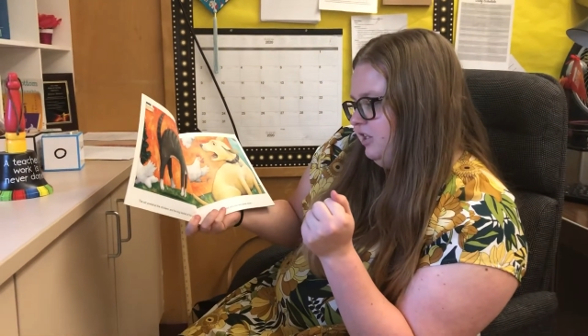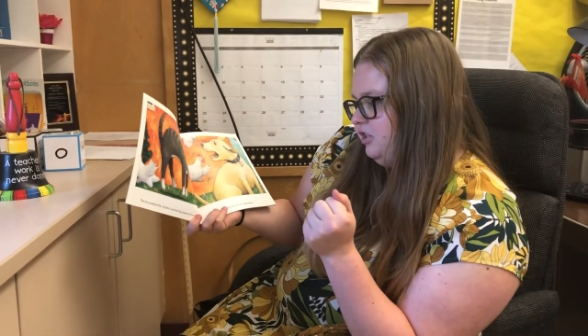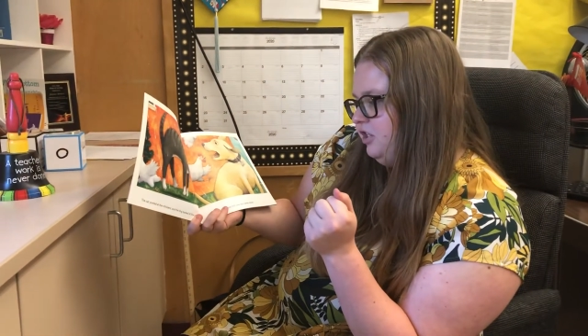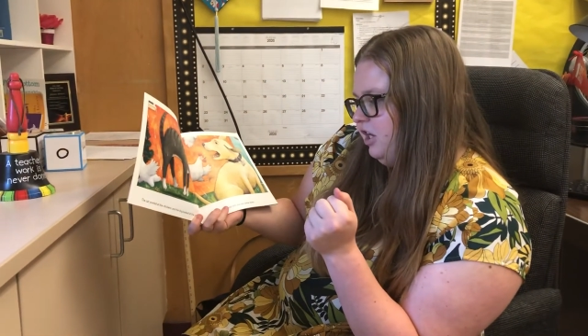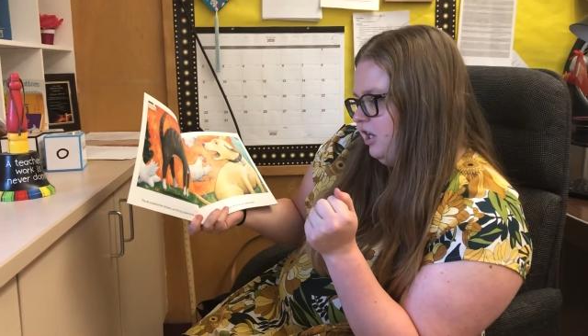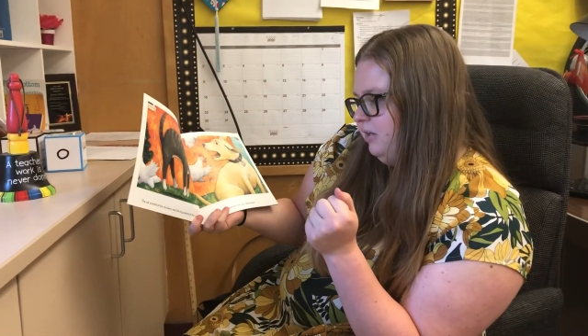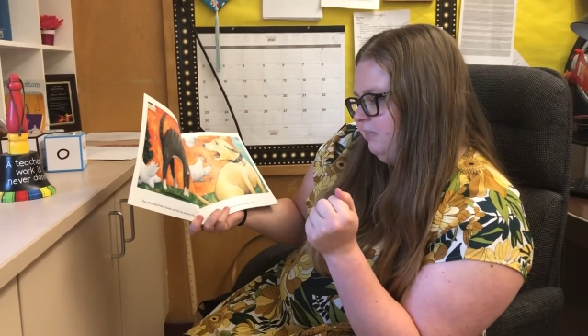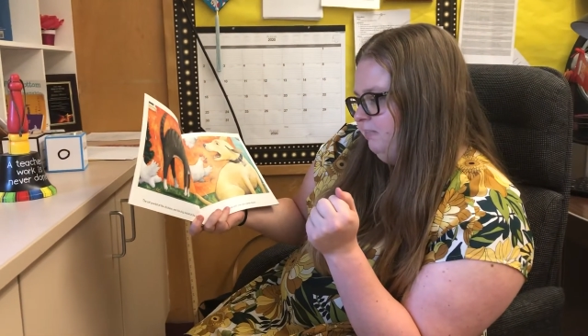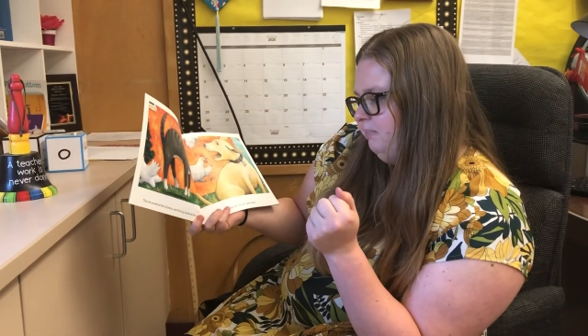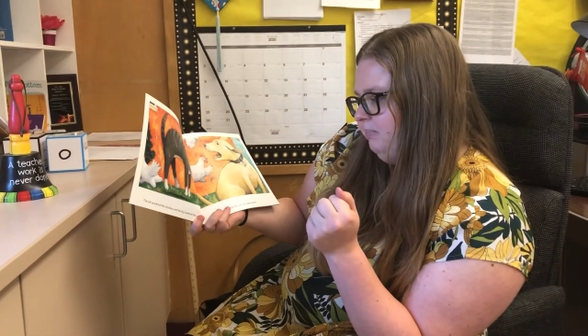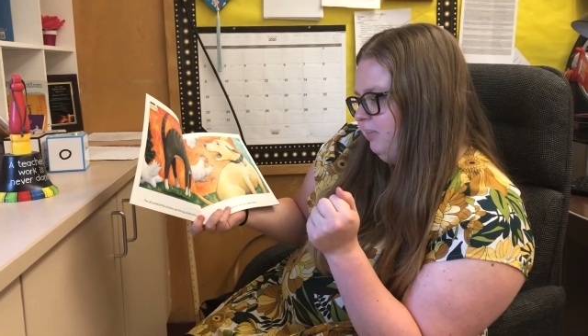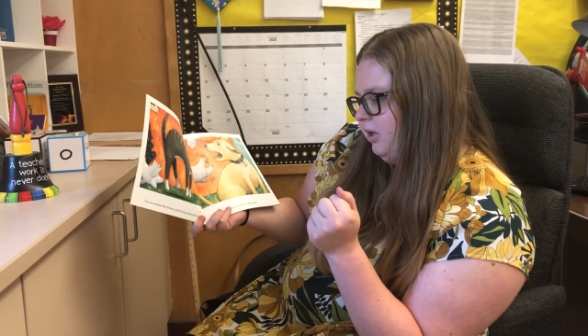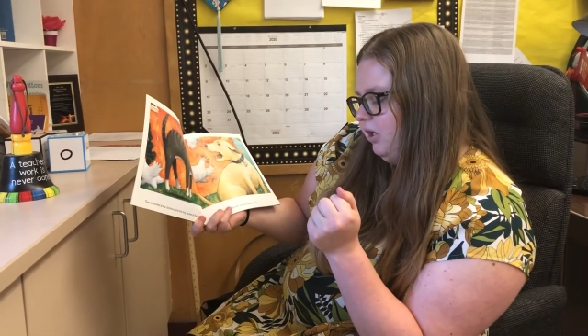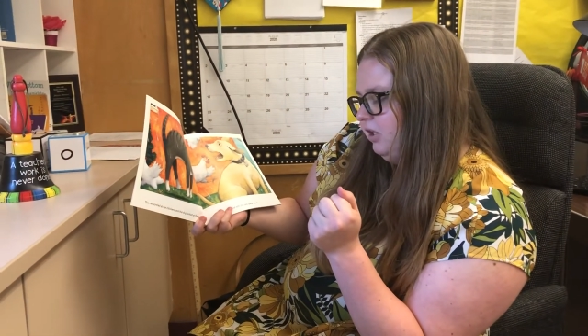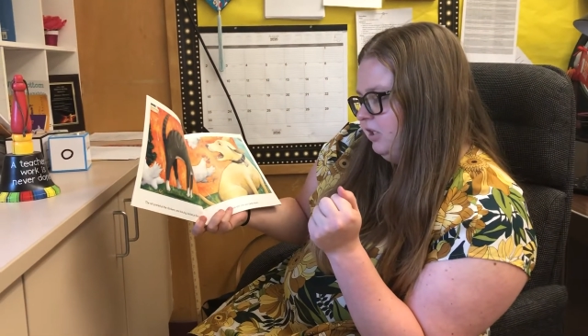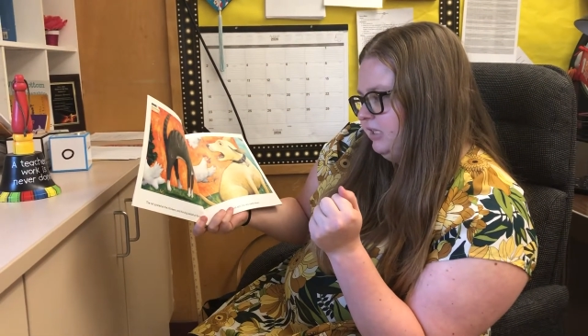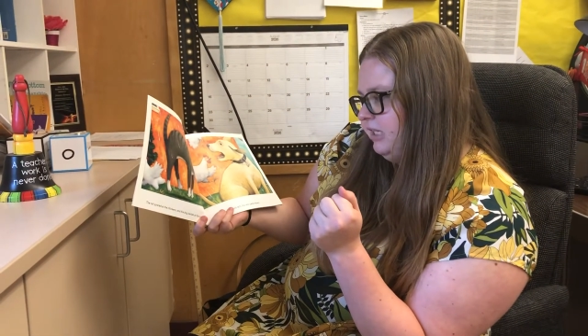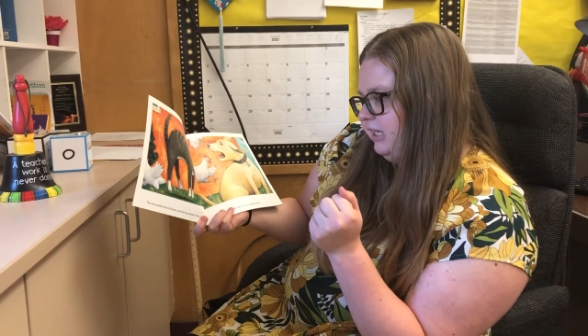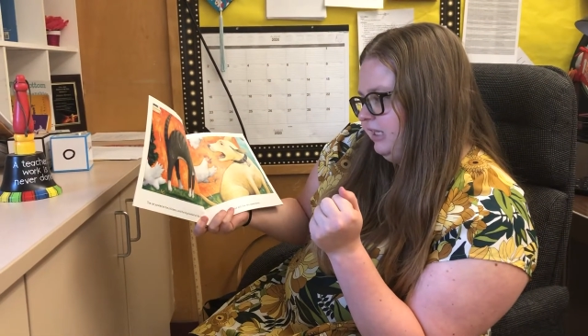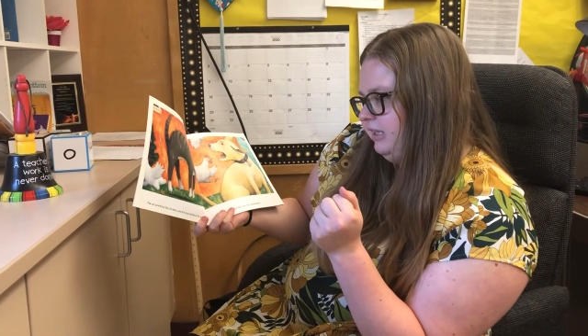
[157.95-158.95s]
dog
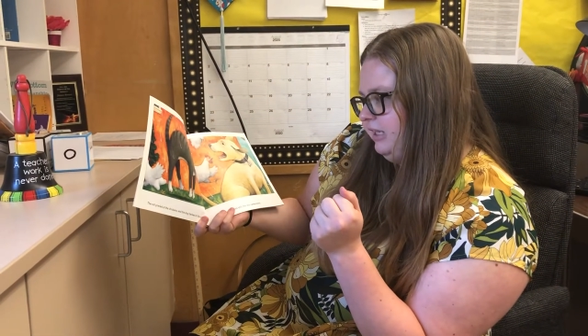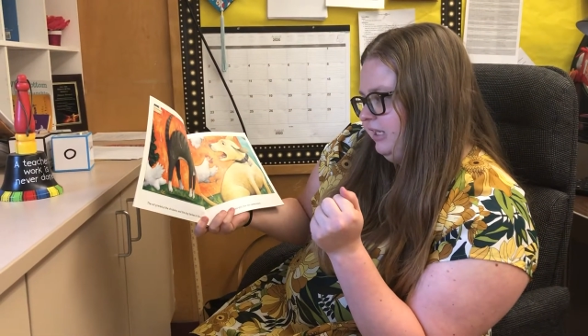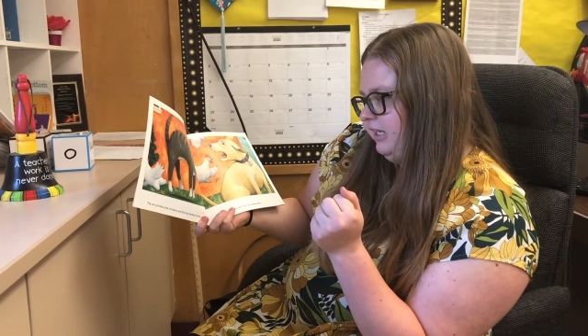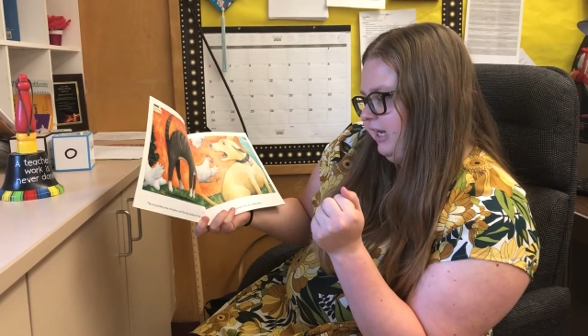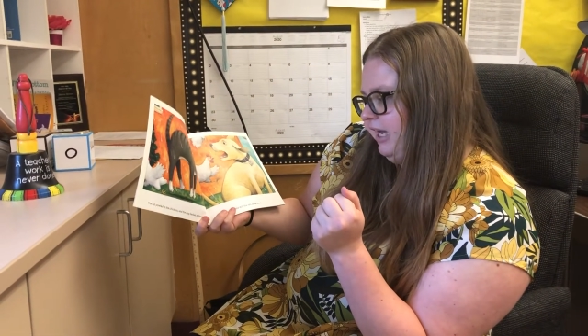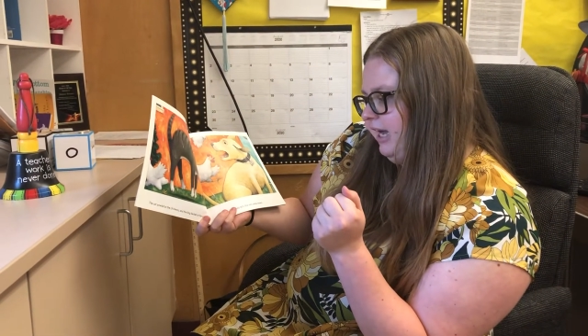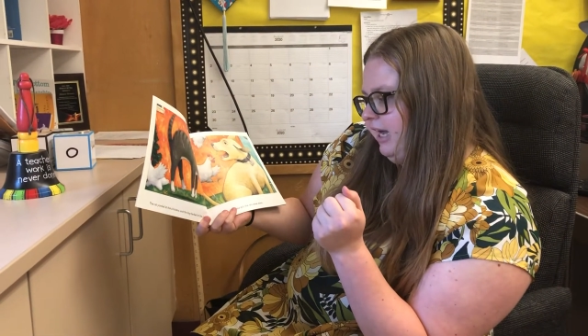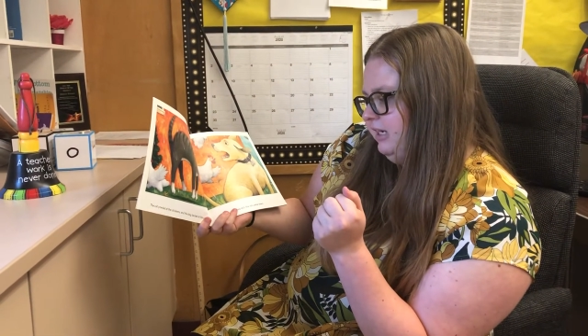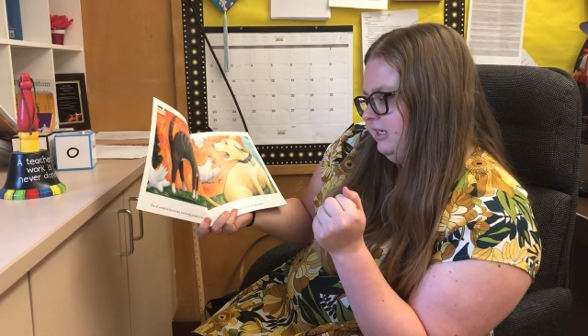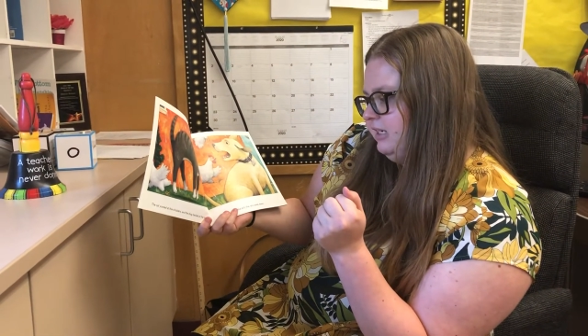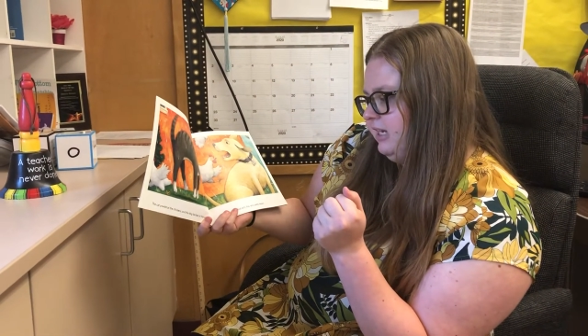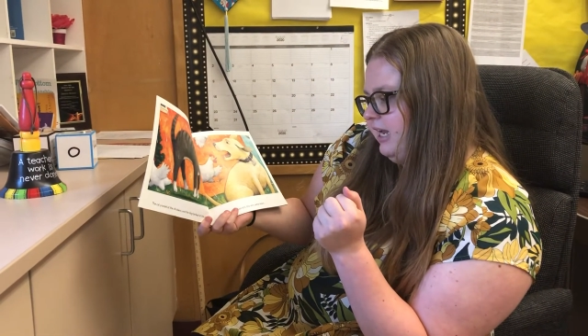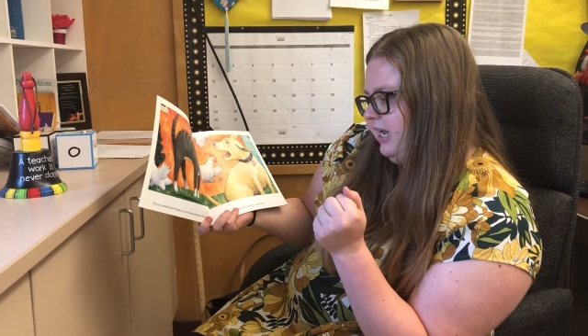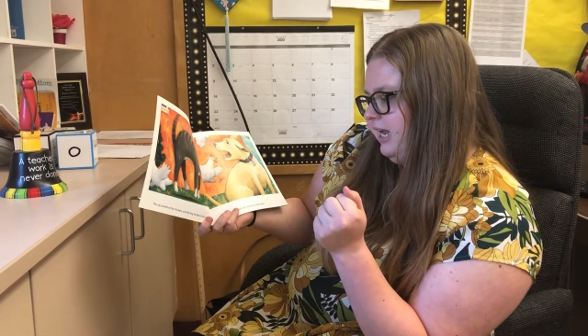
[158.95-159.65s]
barked at the cat,